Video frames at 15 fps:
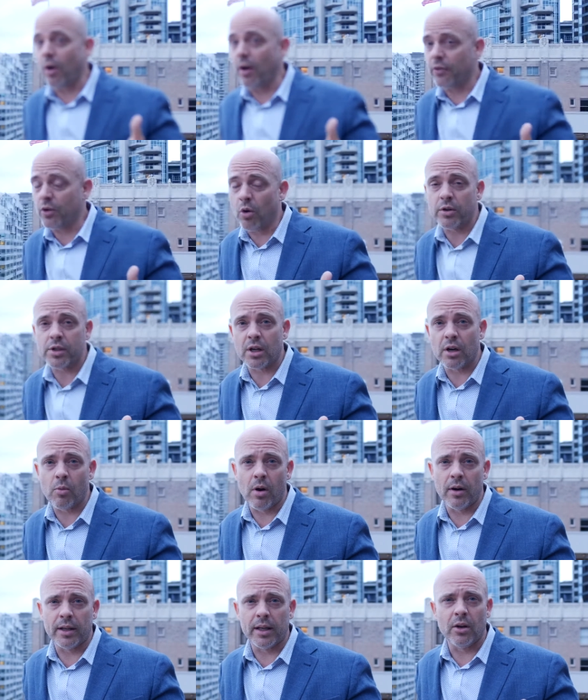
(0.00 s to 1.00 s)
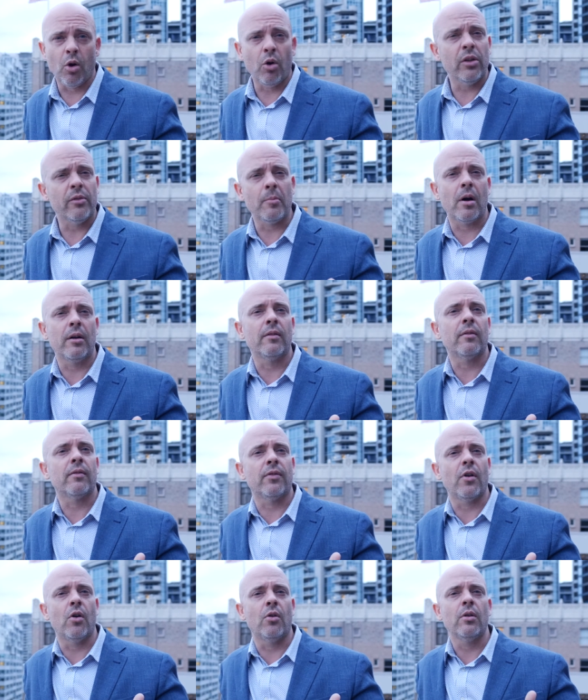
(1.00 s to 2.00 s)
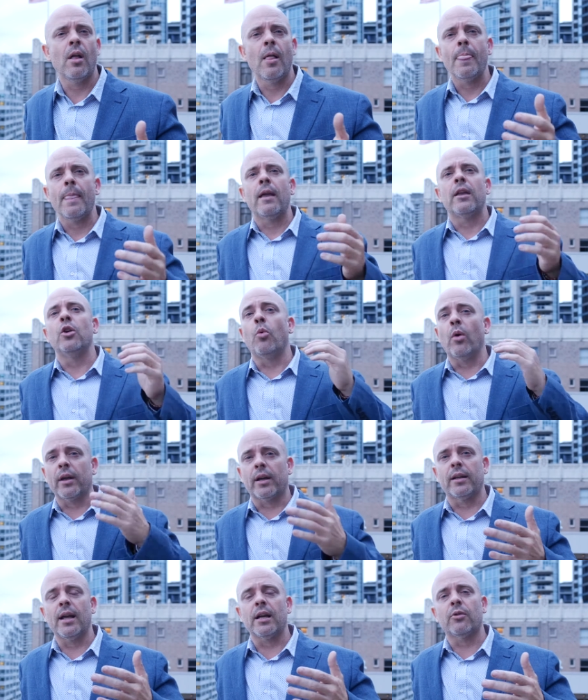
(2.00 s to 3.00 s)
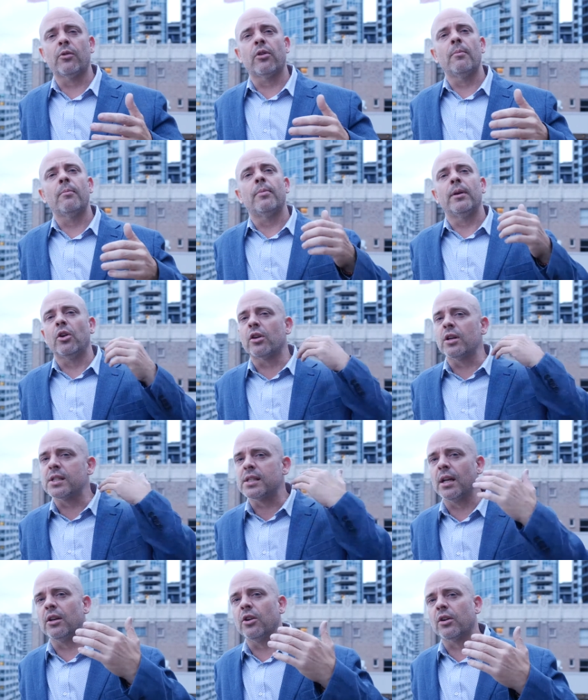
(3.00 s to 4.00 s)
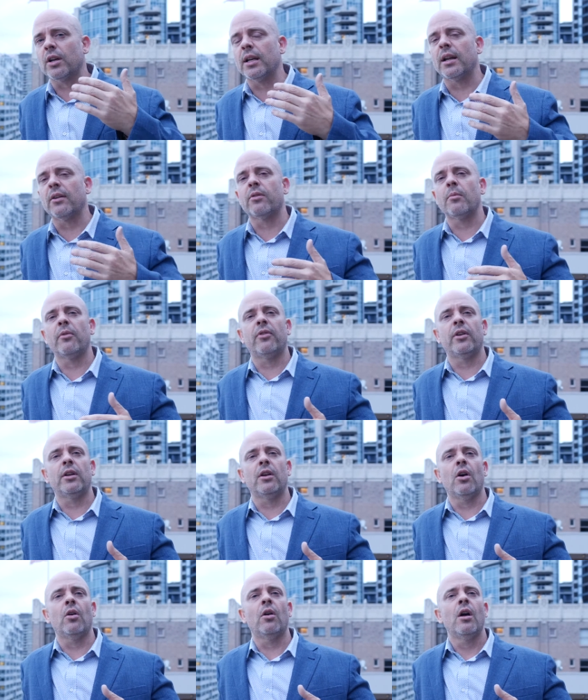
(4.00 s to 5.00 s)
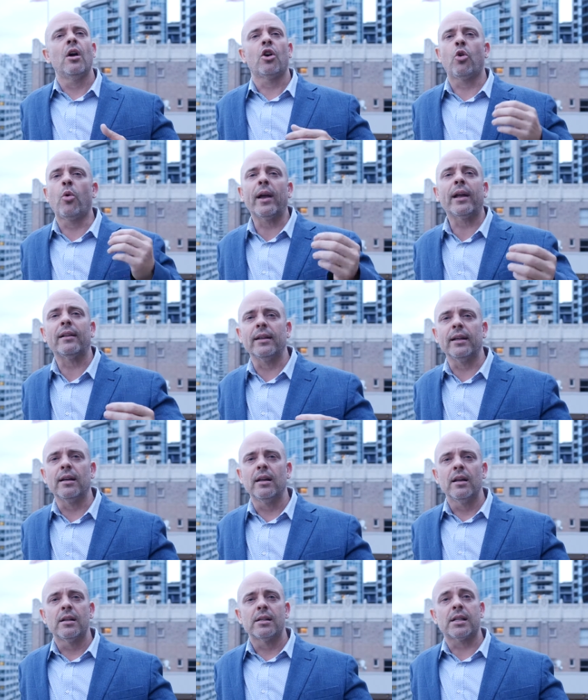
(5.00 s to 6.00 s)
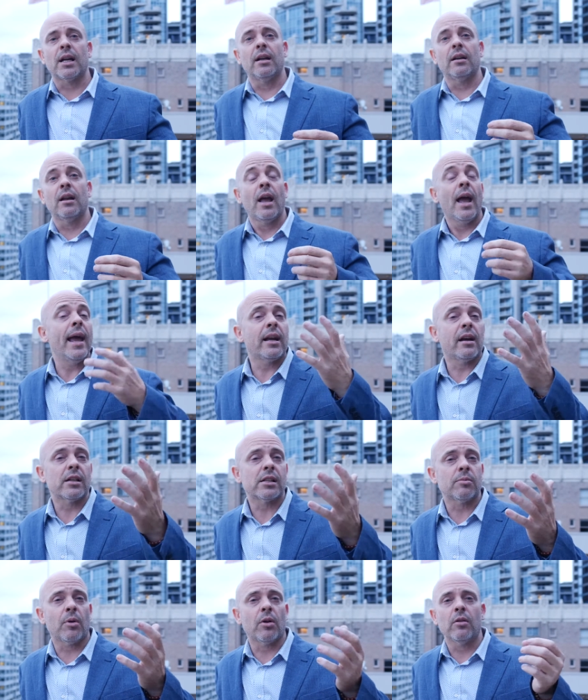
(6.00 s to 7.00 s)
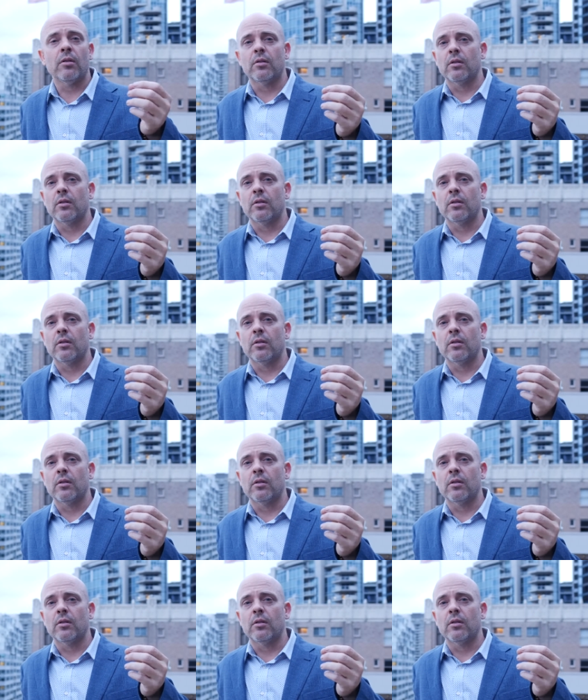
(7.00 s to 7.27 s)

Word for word: of course gonna wanna get a hold of them on phone. You wanna connect with them, but you're gonna say, you're gonna give them a video quickly saying, hey customer,